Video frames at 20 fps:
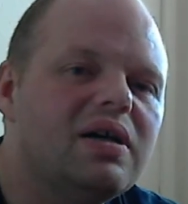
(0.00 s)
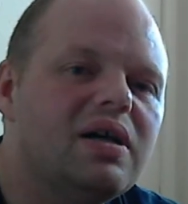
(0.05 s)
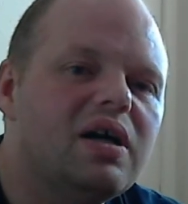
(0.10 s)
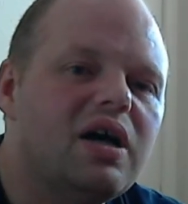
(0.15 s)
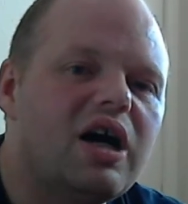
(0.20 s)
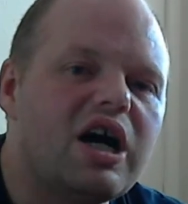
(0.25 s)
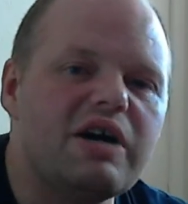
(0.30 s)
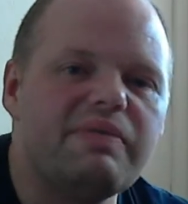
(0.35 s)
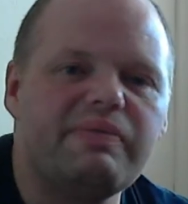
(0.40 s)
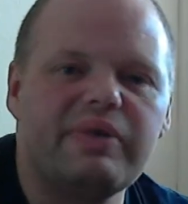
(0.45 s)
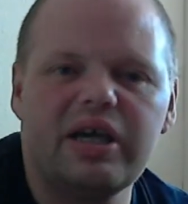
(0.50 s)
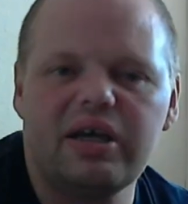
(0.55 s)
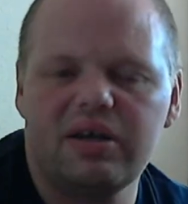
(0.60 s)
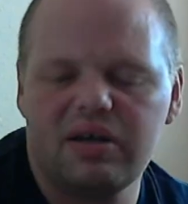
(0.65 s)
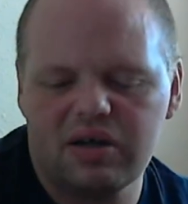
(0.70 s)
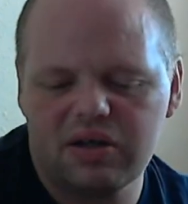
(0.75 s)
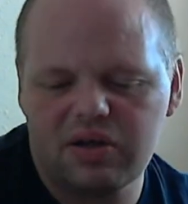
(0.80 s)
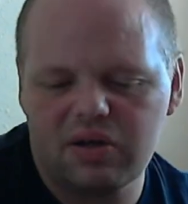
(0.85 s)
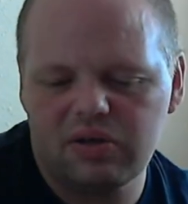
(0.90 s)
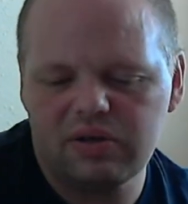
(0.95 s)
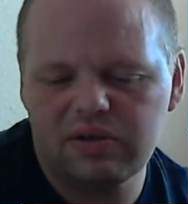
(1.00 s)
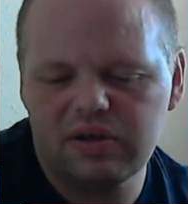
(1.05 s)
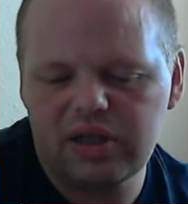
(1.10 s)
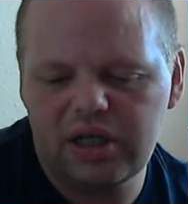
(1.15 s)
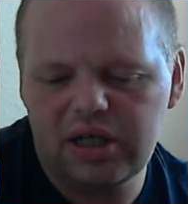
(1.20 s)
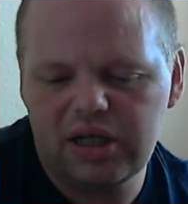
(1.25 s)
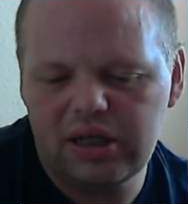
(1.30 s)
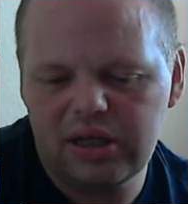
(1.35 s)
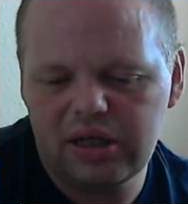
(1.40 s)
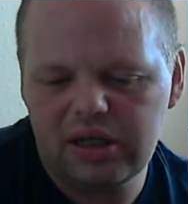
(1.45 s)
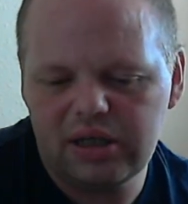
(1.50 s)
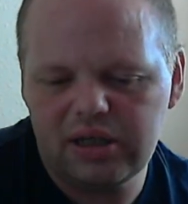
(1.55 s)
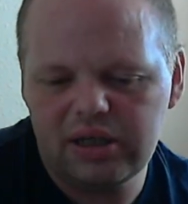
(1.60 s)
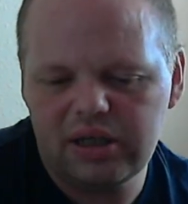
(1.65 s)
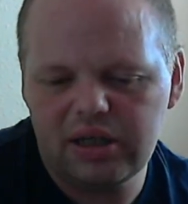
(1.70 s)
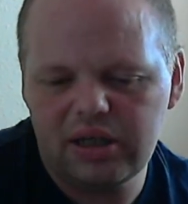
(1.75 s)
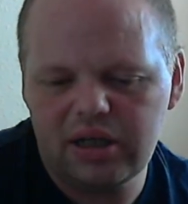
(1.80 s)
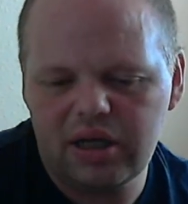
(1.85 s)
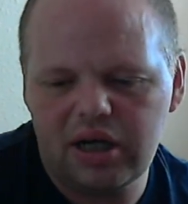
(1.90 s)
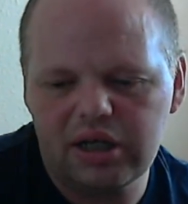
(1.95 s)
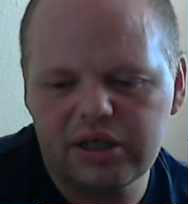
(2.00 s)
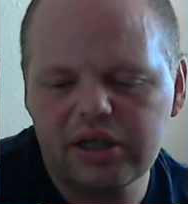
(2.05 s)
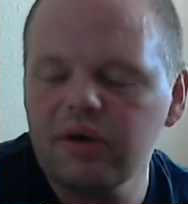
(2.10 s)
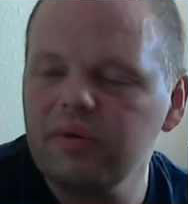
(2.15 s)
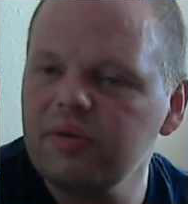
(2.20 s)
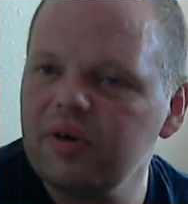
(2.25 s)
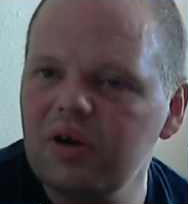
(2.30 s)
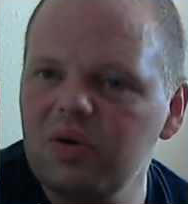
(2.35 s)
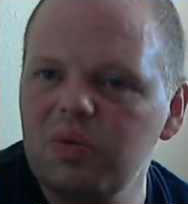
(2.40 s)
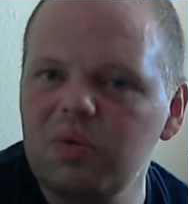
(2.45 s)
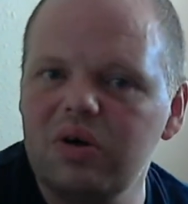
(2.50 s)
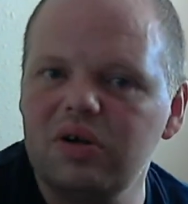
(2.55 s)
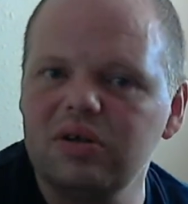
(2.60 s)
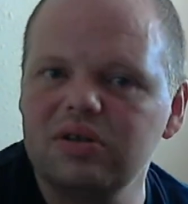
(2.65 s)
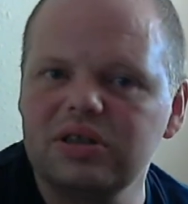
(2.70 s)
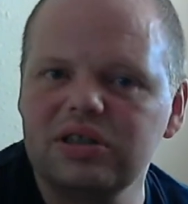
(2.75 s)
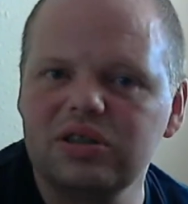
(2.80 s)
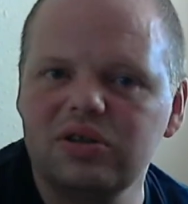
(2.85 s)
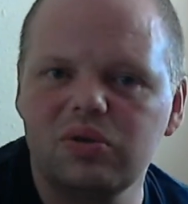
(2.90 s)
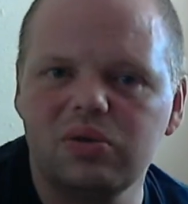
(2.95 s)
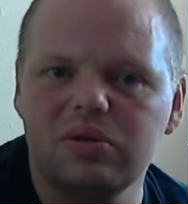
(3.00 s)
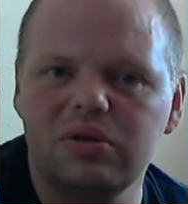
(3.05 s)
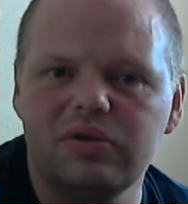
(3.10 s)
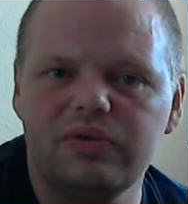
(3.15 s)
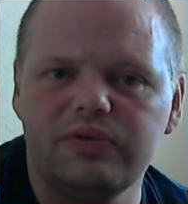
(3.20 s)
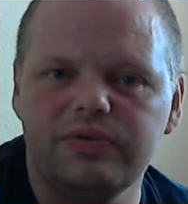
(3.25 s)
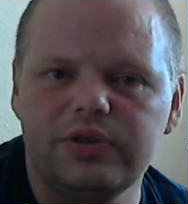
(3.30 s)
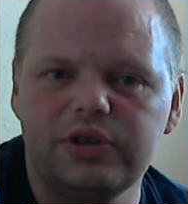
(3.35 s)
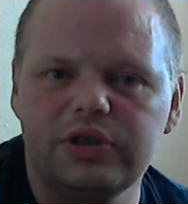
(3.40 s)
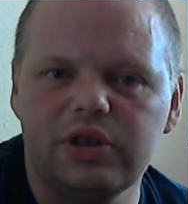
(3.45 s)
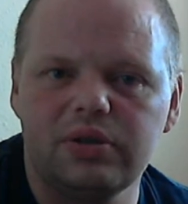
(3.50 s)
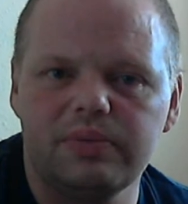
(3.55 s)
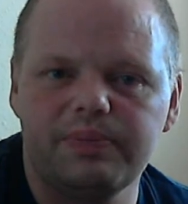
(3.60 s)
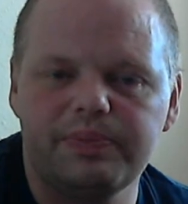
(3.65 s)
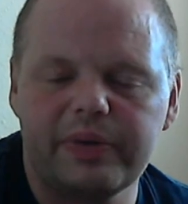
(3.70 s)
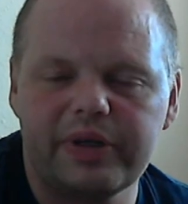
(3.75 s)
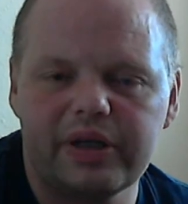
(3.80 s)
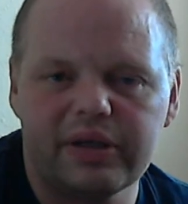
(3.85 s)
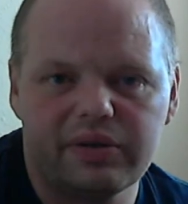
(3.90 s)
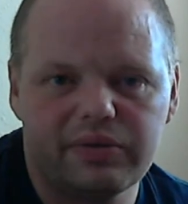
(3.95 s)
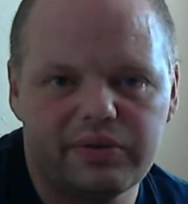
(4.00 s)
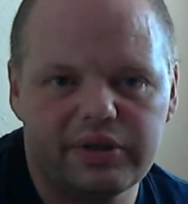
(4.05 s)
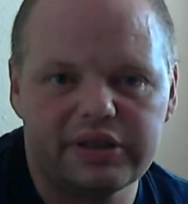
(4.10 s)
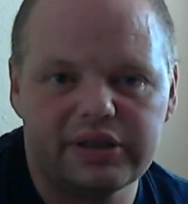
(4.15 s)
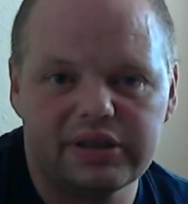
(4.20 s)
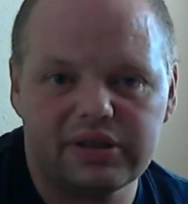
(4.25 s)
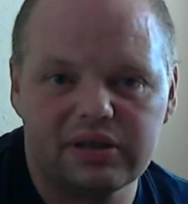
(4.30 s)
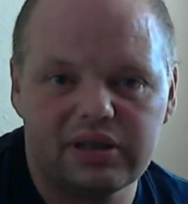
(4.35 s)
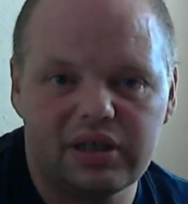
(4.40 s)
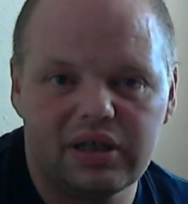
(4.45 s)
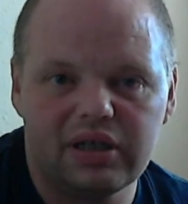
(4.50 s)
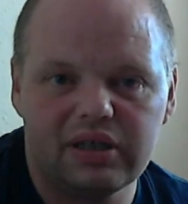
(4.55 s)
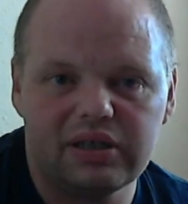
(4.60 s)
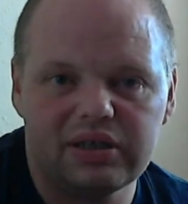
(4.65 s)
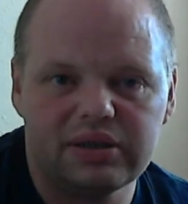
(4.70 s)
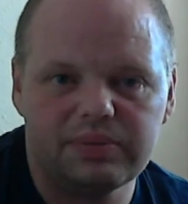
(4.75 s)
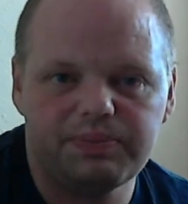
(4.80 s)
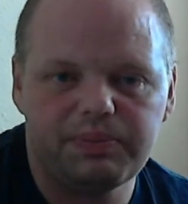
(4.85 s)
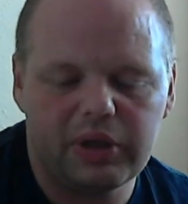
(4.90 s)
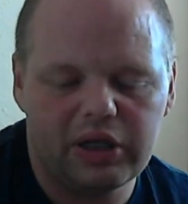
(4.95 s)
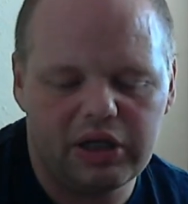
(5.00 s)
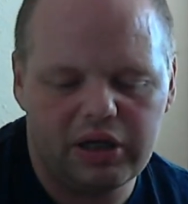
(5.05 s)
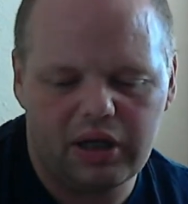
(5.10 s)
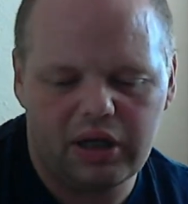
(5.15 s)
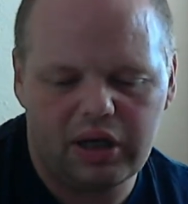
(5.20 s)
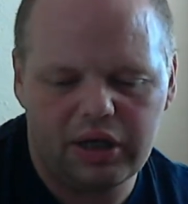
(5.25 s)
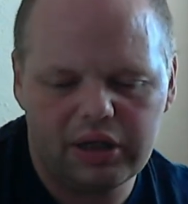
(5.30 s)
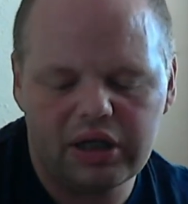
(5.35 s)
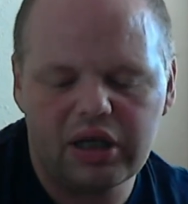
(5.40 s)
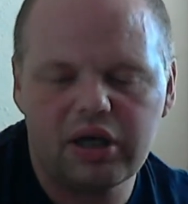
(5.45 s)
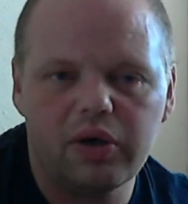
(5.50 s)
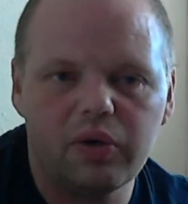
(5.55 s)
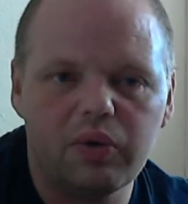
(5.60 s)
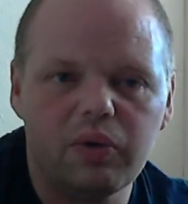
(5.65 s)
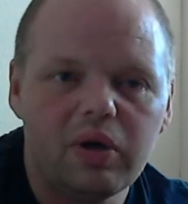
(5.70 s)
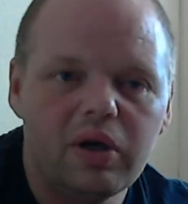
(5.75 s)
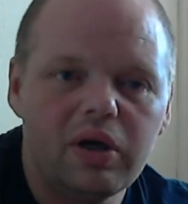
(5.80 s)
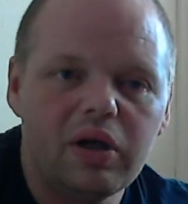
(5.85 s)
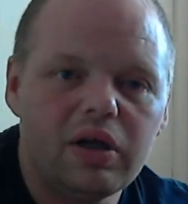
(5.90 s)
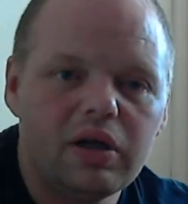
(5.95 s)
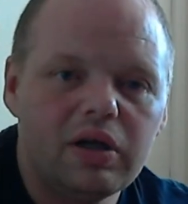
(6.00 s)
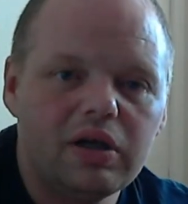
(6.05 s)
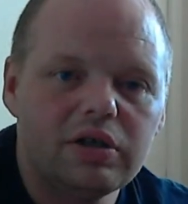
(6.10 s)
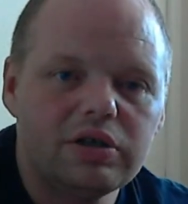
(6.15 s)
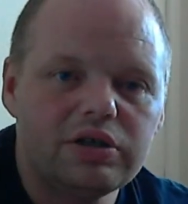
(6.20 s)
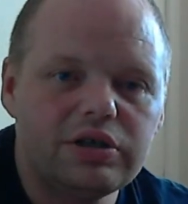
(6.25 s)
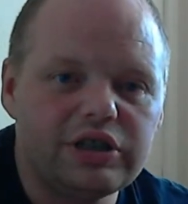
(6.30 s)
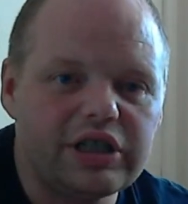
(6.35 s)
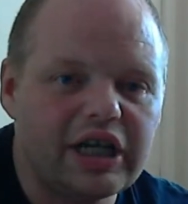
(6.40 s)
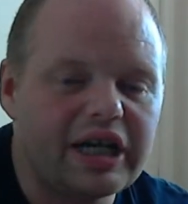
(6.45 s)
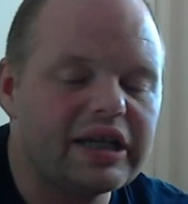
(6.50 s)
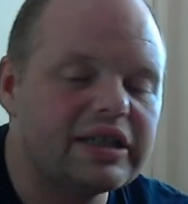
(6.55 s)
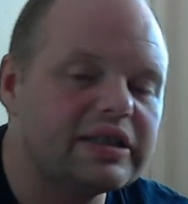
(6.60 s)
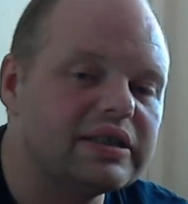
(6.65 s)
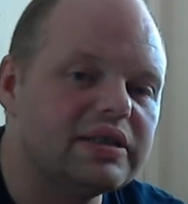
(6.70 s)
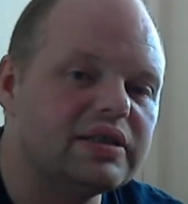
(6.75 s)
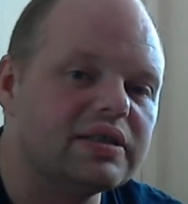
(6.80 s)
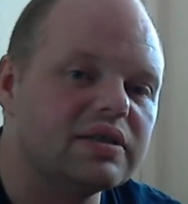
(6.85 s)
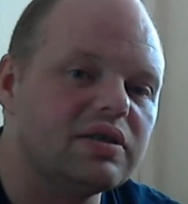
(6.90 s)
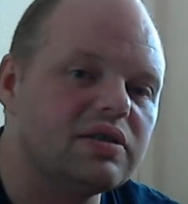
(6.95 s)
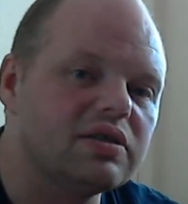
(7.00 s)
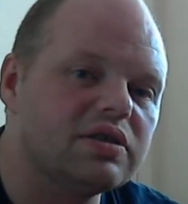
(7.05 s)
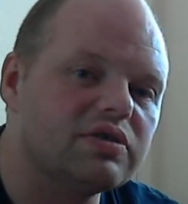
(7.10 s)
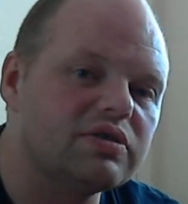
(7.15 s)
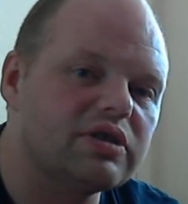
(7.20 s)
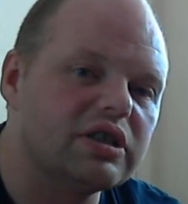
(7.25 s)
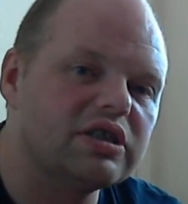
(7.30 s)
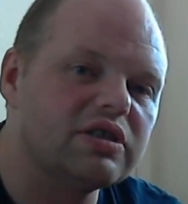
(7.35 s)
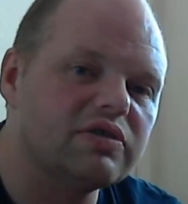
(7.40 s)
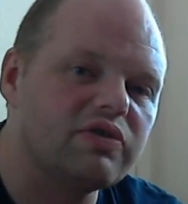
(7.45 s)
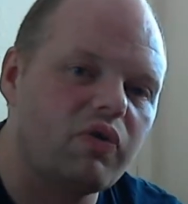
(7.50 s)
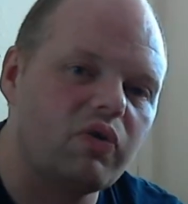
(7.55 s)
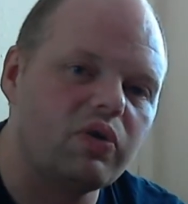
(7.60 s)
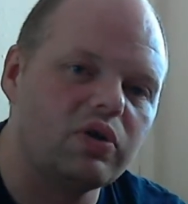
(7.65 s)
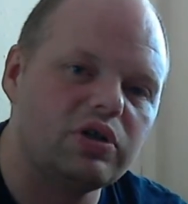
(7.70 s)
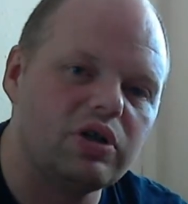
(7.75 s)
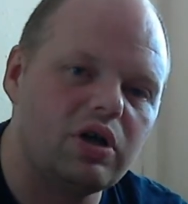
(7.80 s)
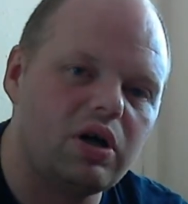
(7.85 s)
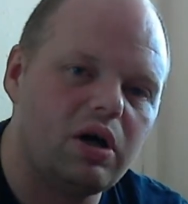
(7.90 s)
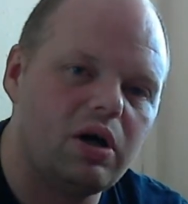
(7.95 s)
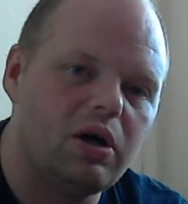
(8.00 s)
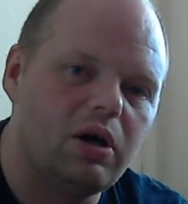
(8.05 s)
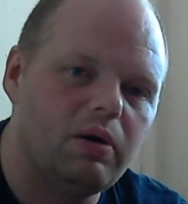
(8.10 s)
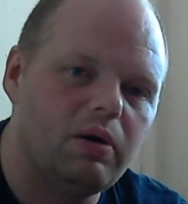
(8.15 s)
I mean, I don't know what sort of job that Chris does, but I know Jess has got a stressful job,